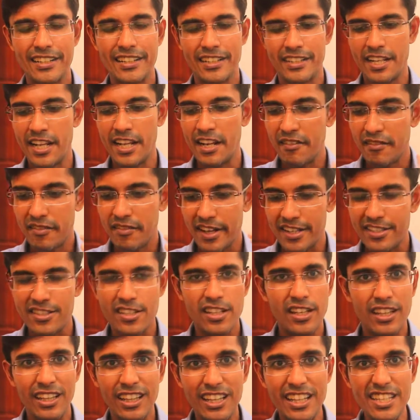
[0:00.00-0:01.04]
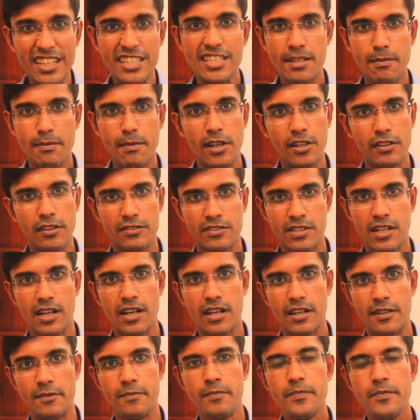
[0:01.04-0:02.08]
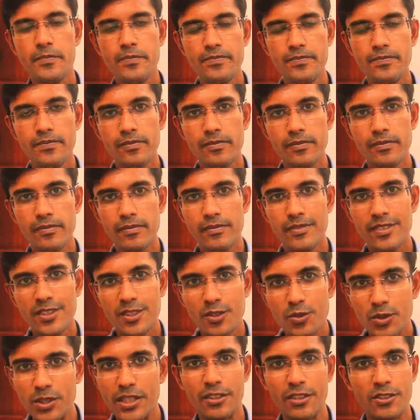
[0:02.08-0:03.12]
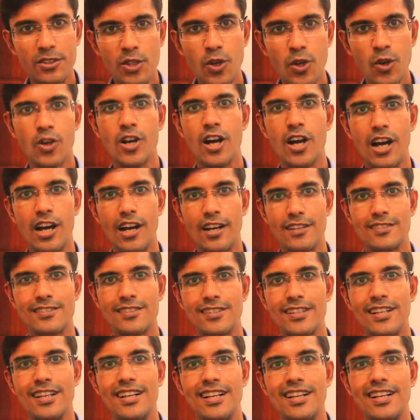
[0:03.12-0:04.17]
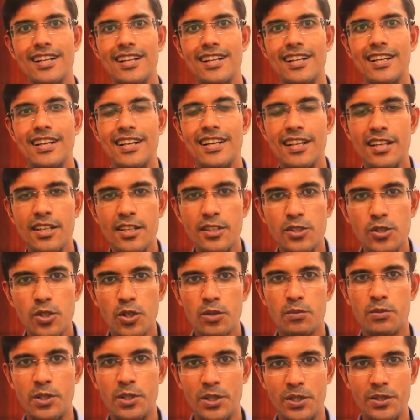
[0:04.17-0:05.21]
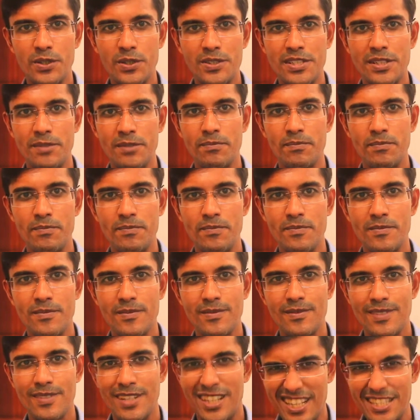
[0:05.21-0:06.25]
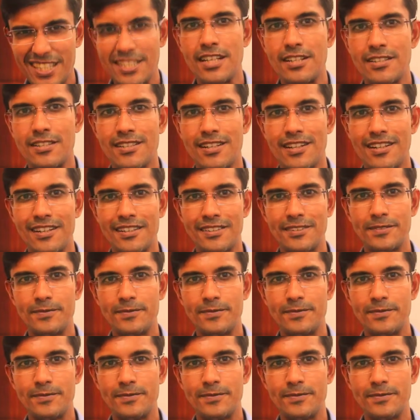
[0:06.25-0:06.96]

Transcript: invest least amount of time without no cost to onboarding your team. Let's get started.